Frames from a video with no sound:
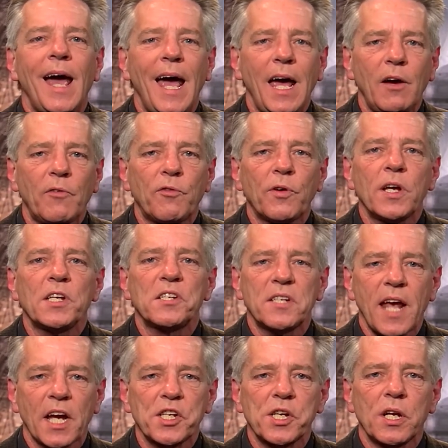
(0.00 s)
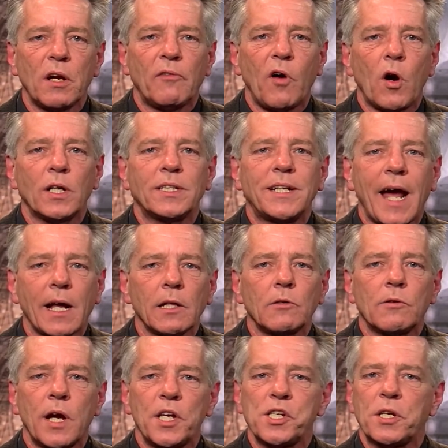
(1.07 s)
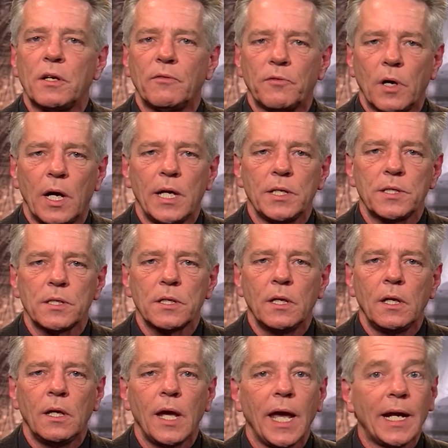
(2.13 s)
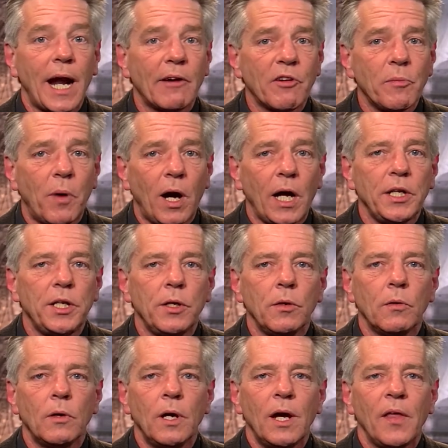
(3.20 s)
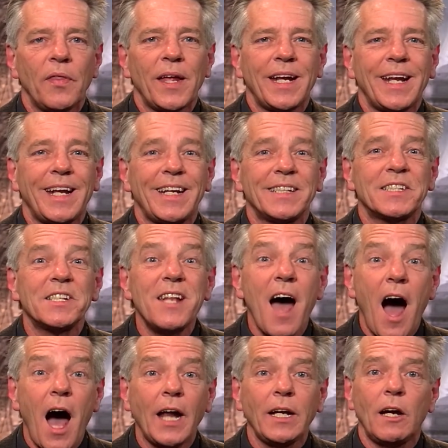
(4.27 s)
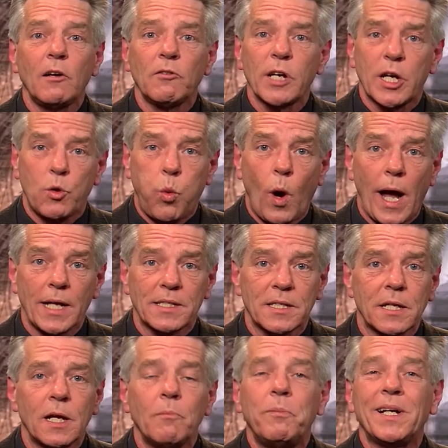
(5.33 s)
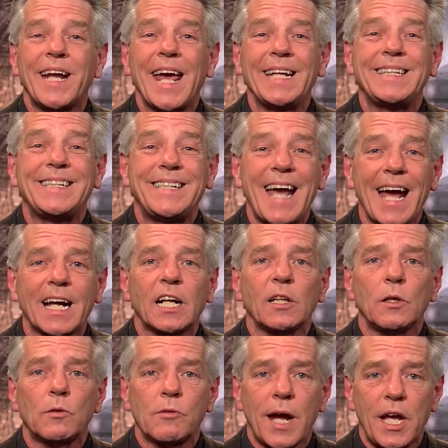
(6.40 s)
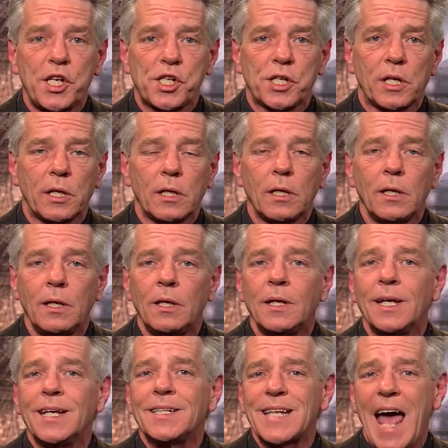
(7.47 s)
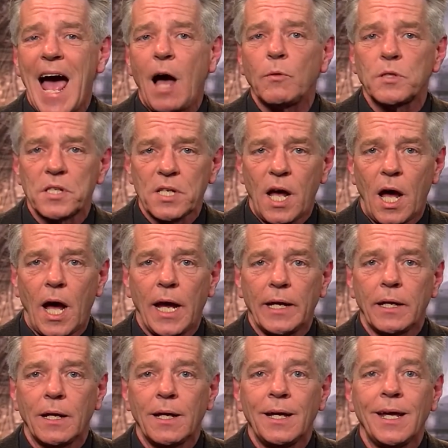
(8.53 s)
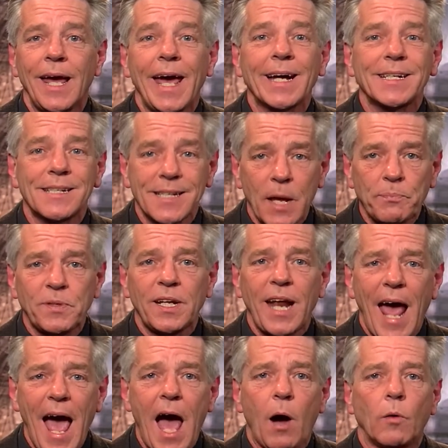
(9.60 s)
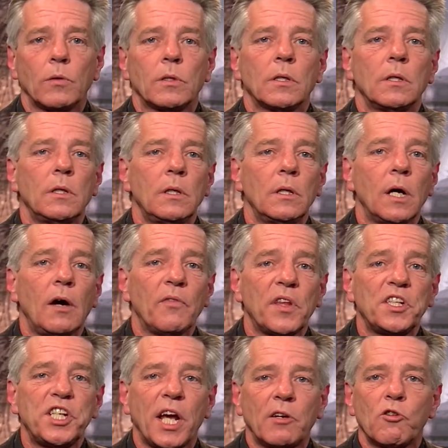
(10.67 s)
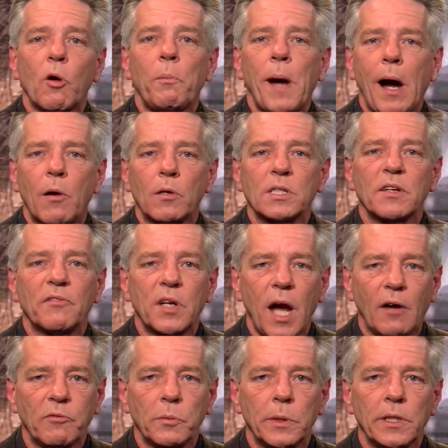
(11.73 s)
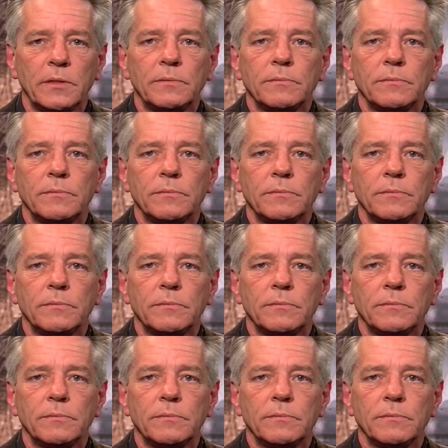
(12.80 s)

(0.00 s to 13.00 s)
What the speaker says: Every section of our Declaration of Rights, and I remind you that it is not a request, but a declaration, is outside, accepted out of the general powers of government.